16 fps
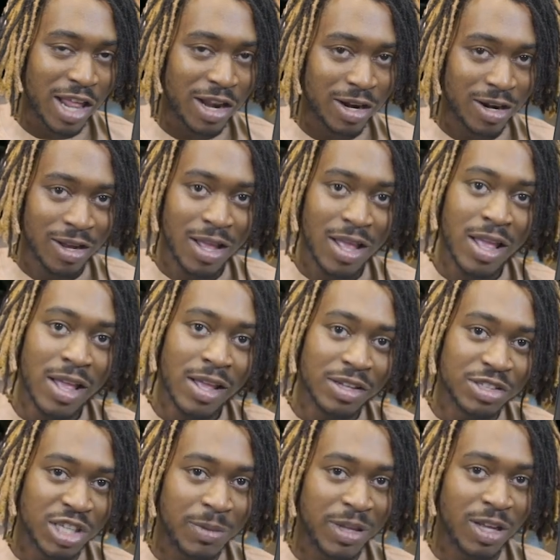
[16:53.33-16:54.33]
her.
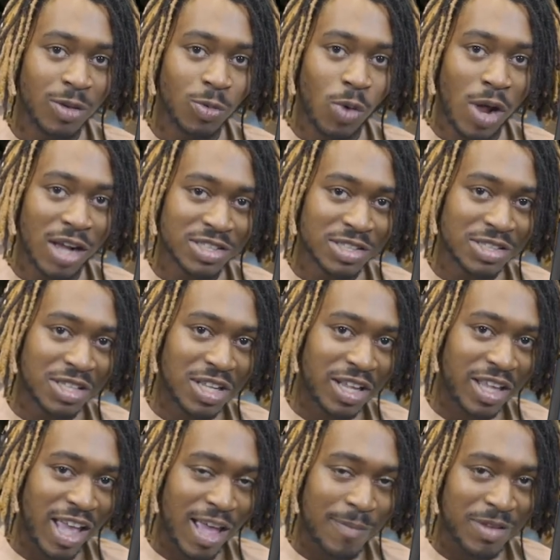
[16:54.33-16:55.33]
Jimmy walks into the
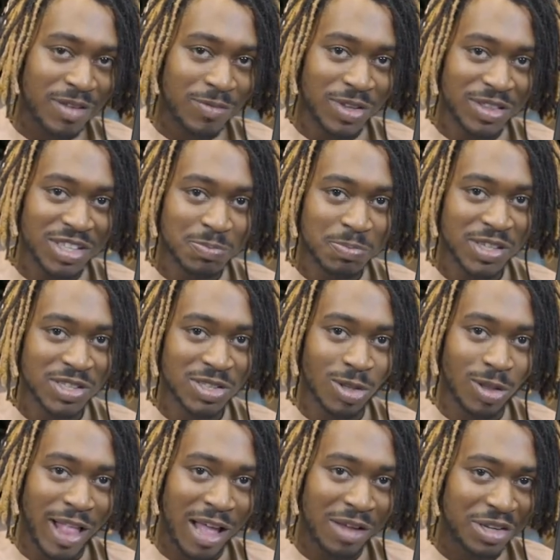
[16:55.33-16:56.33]
cabin with his
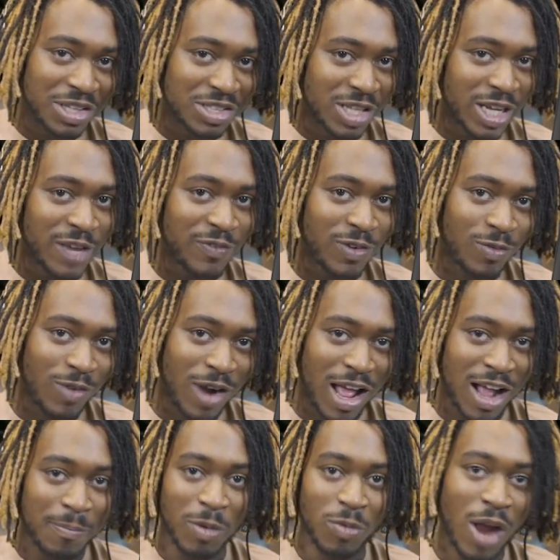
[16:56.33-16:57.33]
pistol out and he's looking for
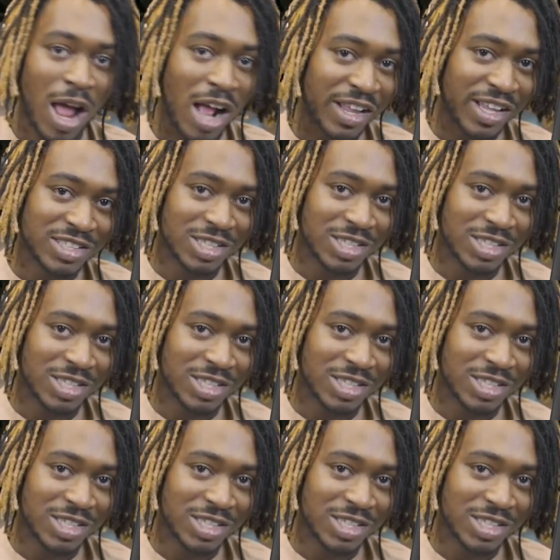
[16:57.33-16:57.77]
Raq, but Raq gets the